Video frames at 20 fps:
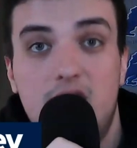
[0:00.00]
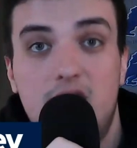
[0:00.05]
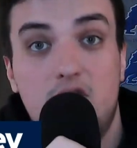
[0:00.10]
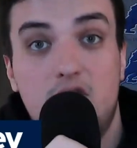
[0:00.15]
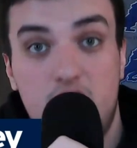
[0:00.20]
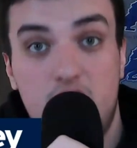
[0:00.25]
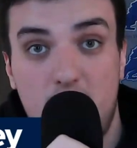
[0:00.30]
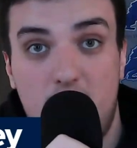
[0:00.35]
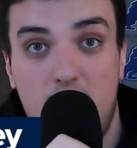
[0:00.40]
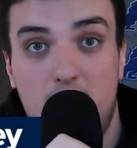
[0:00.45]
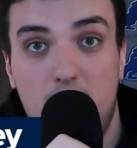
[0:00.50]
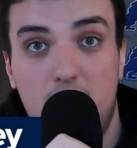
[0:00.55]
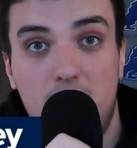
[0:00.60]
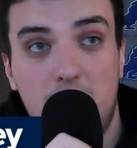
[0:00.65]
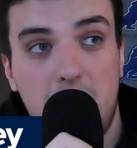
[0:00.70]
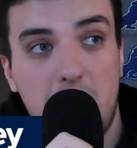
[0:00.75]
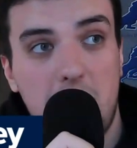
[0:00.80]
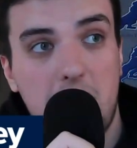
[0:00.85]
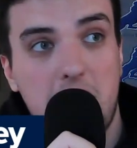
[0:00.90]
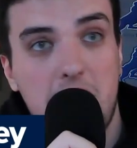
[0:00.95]

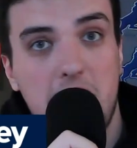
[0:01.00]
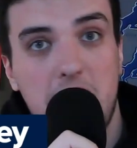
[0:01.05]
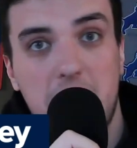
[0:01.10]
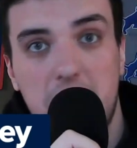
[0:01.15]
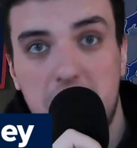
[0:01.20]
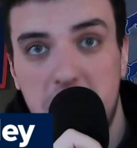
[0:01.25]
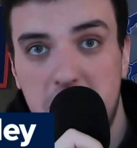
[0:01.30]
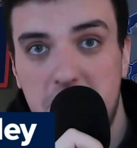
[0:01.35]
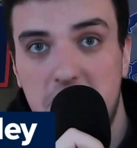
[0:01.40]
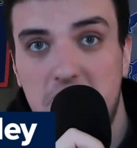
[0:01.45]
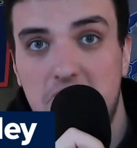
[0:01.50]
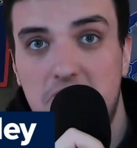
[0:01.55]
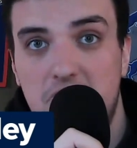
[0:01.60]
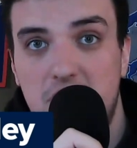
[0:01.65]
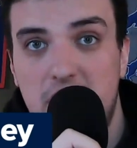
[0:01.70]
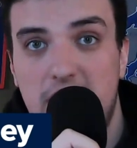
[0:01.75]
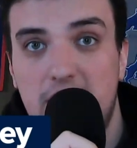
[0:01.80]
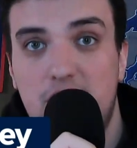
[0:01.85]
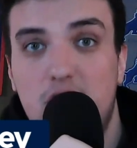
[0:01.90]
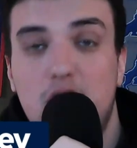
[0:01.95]
So
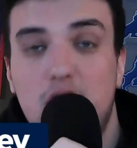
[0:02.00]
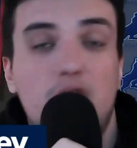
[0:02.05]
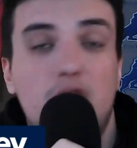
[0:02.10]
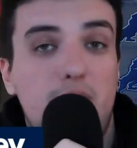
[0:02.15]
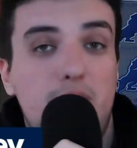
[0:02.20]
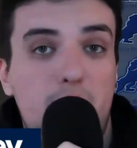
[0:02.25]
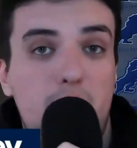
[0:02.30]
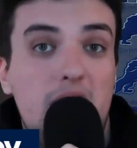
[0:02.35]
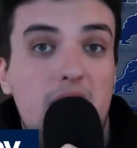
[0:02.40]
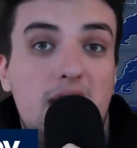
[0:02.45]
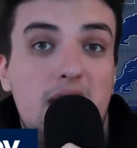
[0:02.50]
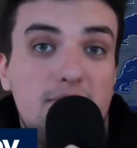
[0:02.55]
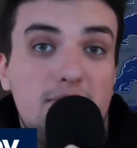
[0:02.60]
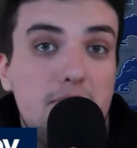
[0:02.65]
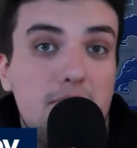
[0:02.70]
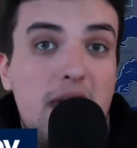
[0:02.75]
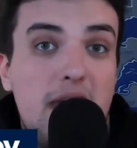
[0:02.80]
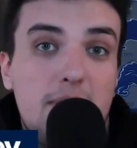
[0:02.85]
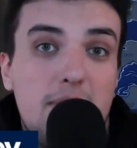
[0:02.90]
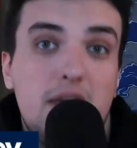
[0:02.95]
that could be
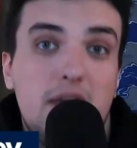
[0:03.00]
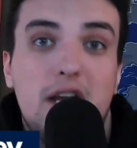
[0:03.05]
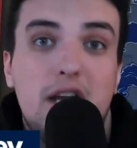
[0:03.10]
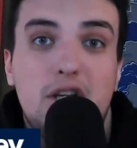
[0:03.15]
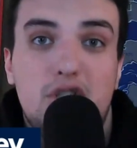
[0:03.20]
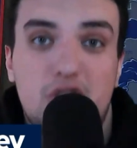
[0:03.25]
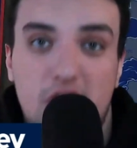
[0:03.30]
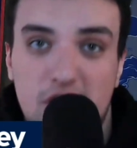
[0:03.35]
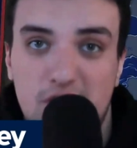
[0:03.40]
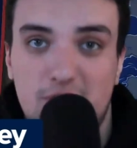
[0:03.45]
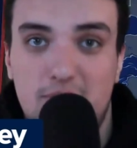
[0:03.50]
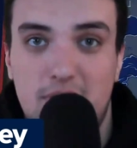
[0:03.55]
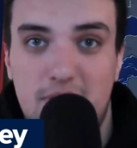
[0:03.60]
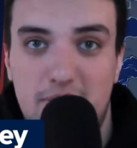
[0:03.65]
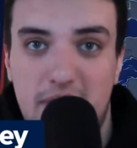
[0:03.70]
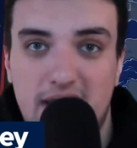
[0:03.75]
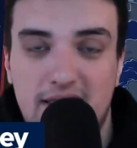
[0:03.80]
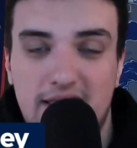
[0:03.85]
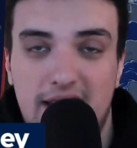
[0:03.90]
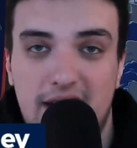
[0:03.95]
maybe an adjustment
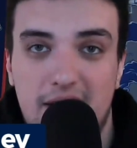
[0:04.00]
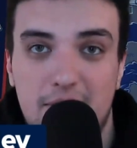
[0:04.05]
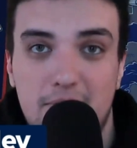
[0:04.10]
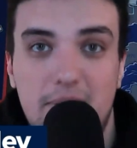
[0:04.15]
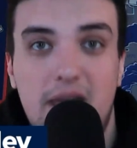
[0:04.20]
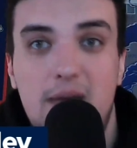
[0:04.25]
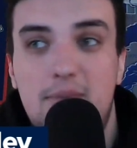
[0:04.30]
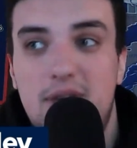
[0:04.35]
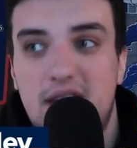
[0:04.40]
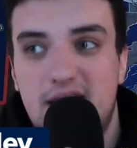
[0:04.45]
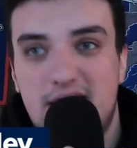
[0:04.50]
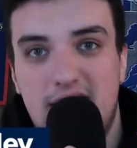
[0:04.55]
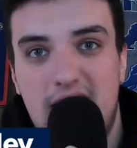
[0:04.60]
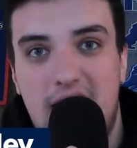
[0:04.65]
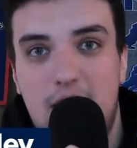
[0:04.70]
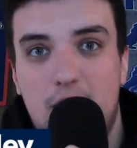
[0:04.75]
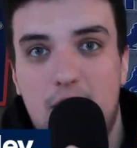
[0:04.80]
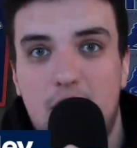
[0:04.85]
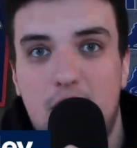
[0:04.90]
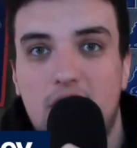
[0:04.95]
made there. Maybe it's
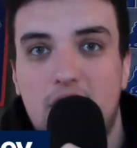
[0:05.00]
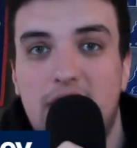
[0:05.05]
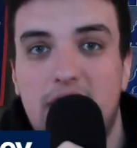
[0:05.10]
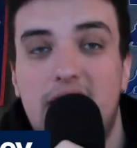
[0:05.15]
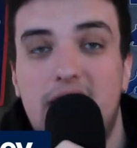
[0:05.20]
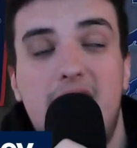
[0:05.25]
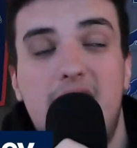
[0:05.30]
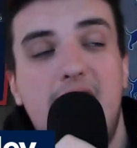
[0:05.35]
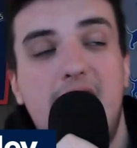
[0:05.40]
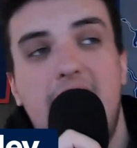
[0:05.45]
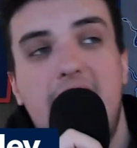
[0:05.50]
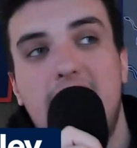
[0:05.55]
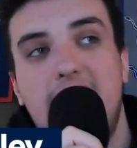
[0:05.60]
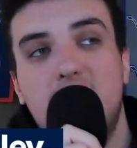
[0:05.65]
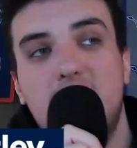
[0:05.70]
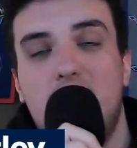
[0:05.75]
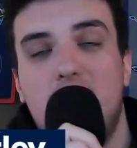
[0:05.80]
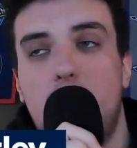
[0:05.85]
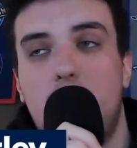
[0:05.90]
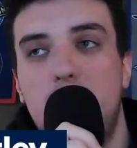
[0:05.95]
not working.
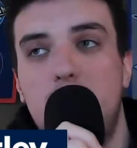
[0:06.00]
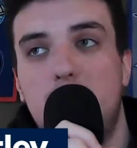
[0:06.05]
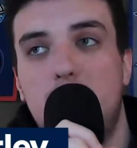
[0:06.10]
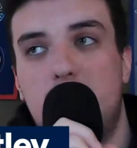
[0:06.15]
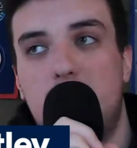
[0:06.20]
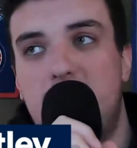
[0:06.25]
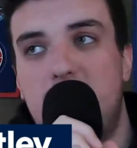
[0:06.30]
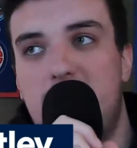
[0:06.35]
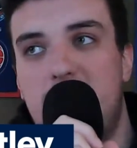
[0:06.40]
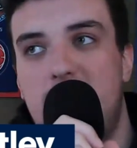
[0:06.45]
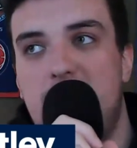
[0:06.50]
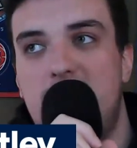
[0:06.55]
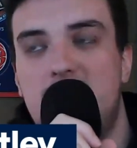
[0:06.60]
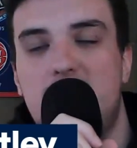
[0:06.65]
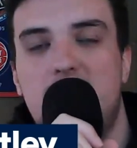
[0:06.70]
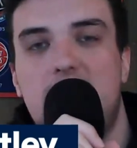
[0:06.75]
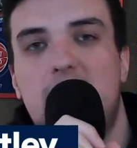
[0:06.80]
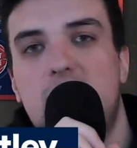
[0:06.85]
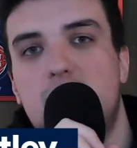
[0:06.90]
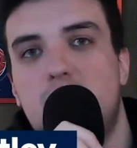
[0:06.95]
And look, when you look at
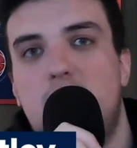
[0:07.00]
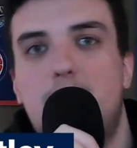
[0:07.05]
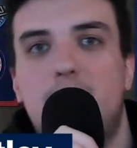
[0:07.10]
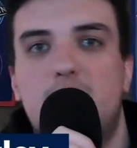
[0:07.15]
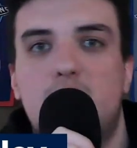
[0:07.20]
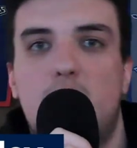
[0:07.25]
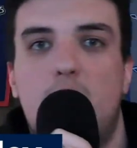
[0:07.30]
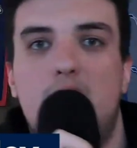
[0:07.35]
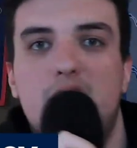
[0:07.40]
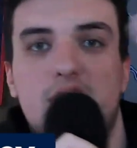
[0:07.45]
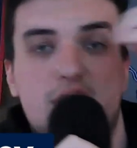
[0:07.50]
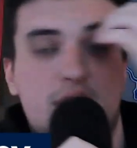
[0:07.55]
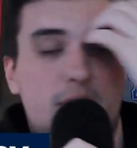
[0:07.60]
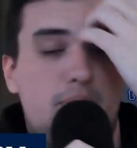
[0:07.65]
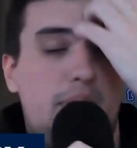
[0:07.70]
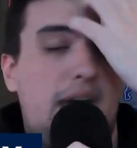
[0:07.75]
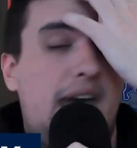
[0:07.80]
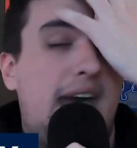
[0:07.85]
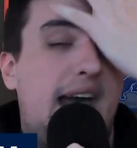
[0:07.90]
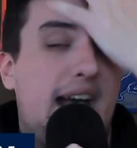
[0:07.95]
his repertoires of the
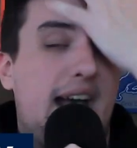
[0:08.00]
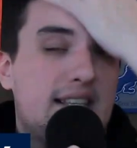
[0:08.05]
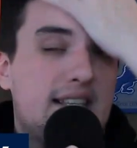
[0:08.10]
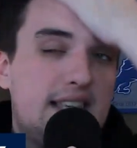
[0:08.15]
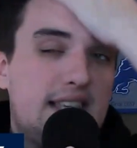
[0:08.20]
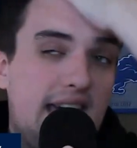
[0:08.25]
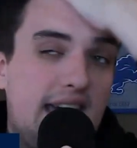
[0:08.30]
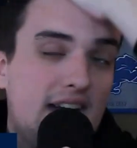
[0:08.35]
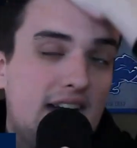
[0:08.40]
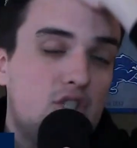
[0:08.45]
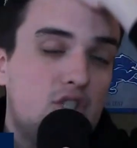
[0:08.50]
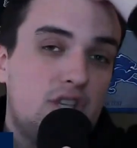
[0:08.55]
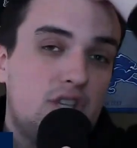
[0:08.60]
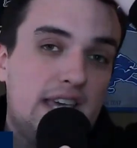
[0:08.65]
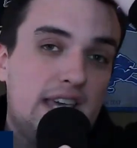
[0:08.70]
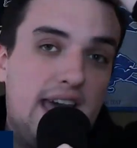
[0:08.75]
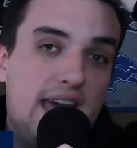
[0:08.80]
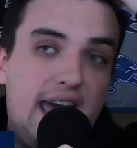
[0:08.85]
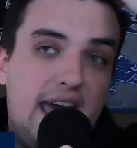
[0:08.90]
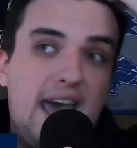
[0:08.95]
past, he
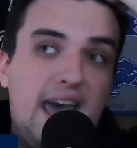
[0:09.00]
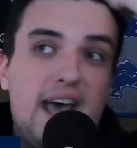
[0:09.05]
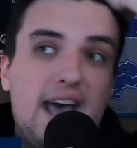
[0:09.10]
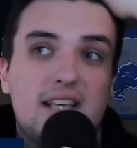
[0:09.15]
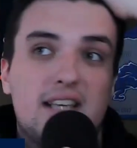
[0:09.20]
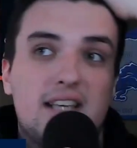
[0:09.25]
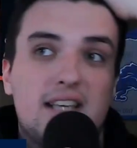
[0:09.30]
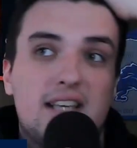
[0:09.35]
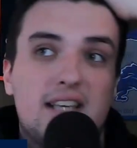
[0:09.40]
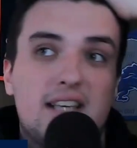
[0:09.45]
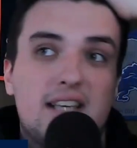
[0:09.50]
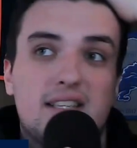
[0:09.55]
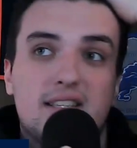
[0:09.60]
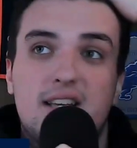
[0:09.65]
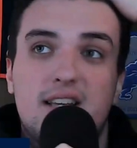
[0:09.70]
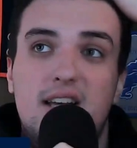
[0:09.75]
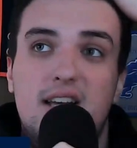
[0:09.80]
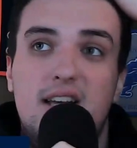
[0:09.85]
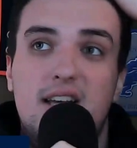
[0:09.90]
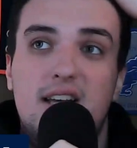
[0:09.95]
actually has
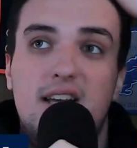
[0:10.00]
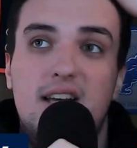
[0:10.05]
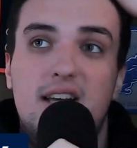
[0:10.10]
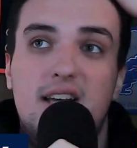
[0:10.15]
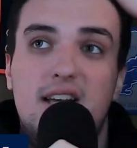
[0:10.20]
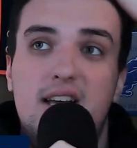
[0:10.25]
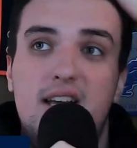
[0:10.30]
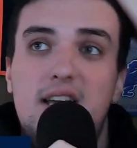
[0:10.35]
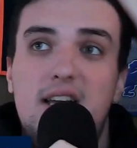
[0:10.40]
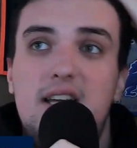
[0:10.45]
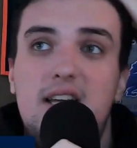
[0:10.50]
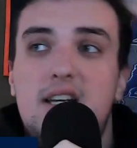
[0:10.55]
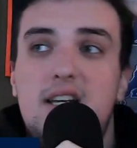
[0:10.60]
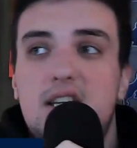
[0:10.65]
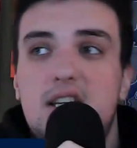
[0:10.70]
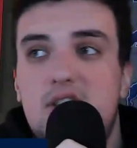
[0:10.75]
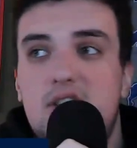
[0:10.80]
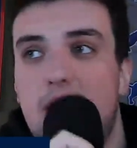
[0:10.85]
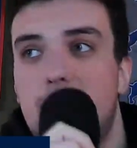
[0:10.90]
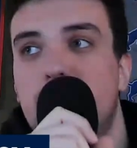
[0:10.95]

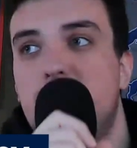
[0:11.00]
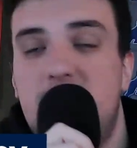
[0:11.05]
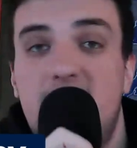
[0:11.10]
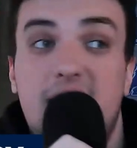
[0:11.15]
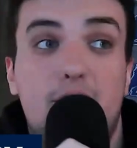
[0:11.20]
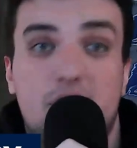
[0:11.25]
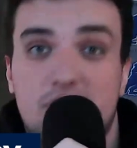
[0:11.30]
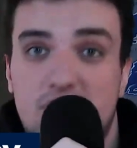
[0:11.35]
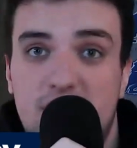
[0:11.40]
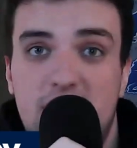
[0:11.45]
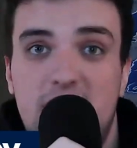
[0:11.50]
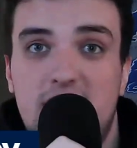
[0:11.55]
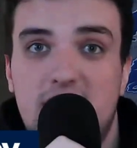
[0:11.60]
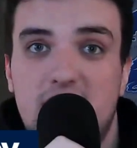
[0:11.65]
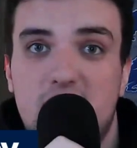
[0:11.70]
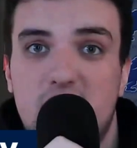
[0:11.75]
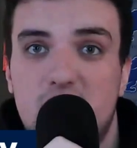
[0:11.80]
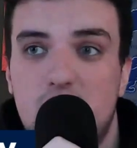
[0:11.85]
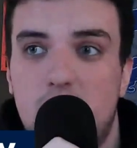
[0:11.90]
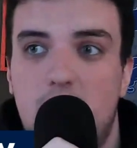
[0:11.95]
several
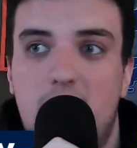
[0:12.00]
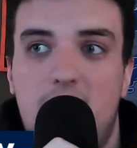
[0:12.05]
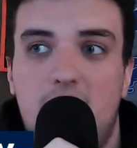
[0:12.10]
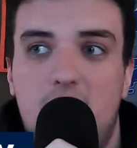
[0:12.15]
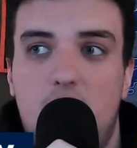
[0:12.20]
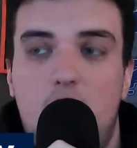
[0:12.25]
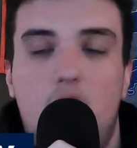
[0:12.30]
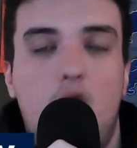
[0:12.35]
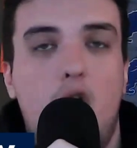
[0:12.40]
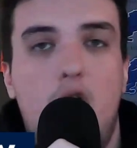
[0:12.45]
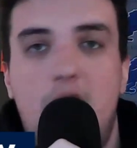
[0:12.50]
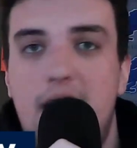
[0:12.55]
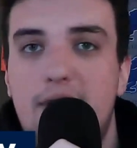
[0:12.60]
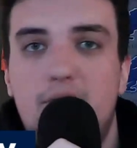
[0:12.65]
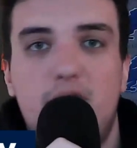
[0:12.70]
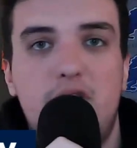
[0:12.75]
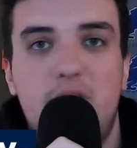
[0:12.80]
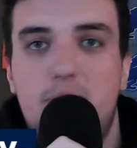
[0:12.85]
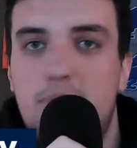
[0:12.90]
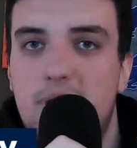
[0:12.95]
seasons where
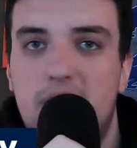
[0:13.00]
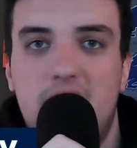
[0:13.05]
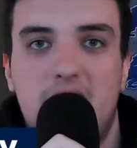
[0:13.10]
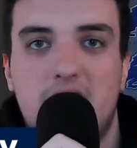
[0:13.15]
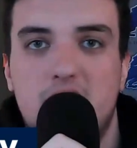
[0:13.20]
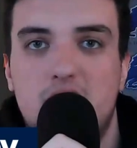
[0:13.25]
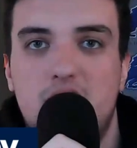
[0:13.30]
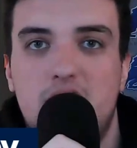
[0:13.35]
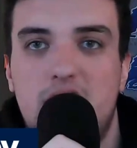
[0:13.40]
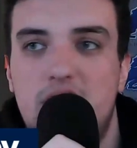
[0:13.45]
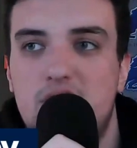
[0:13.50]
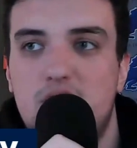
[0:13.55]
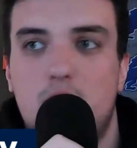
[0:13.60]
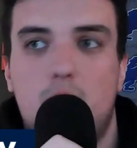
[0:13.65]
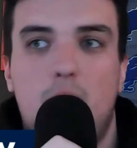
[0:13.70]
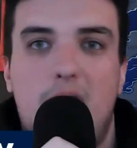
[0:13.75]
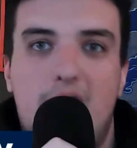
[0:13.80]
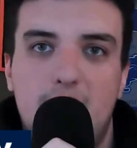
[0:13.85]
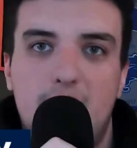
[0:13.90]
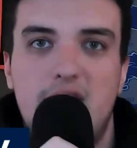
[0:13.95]
every pitch is
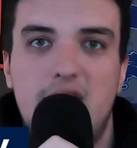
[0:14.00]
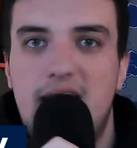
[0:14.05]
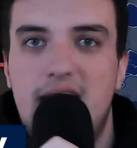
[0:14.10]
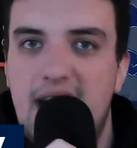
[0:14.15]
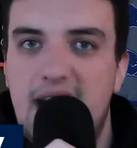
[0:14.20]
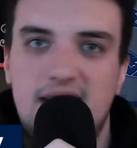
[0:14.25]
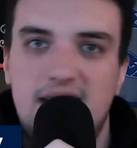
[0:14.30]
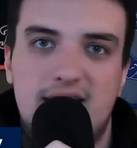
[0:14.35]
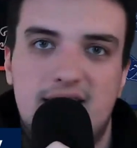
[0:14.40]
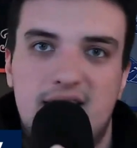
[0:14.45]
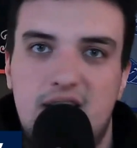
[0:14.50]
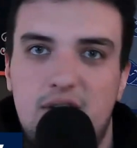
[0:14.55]
around a net